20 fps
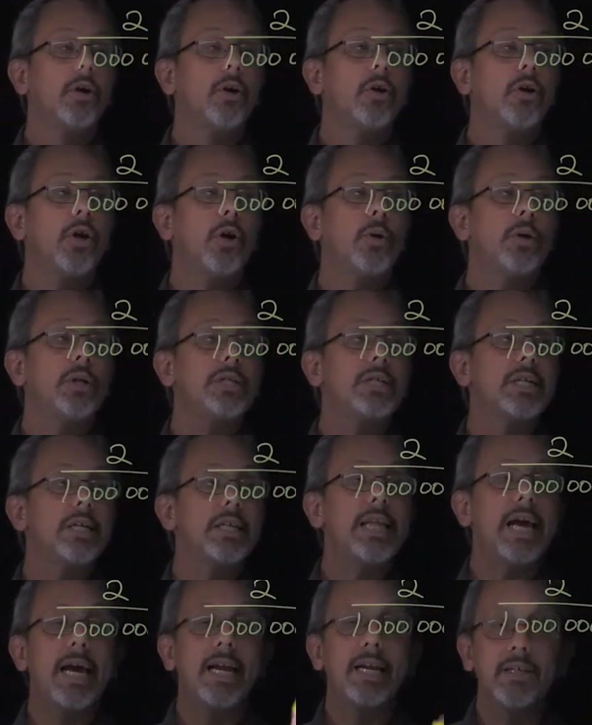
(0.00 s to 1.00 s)
notice
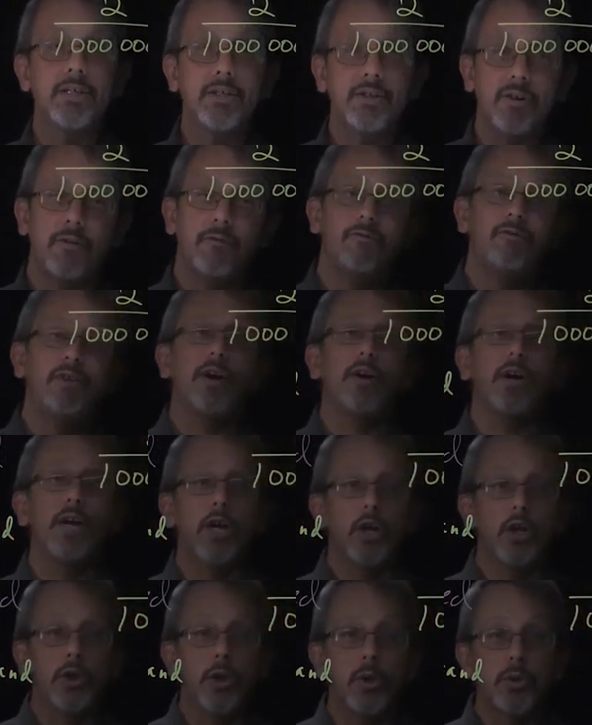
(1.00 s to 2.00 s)
that that is very
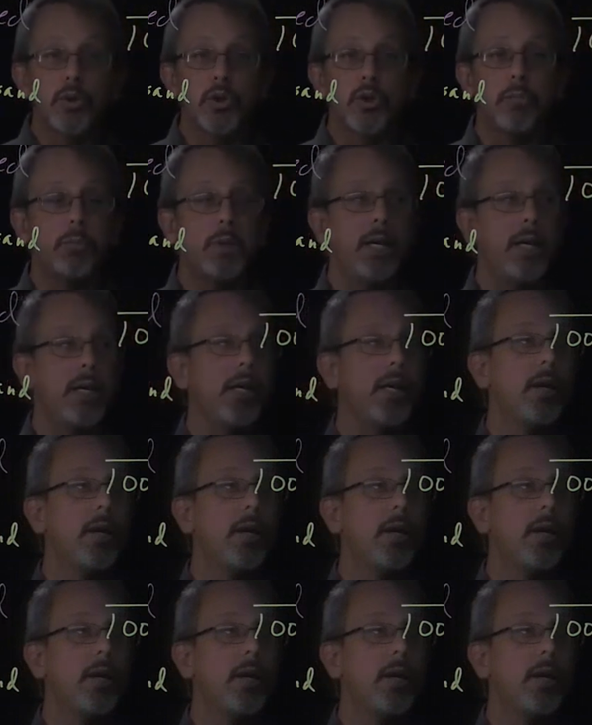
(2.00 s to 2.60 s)
close to being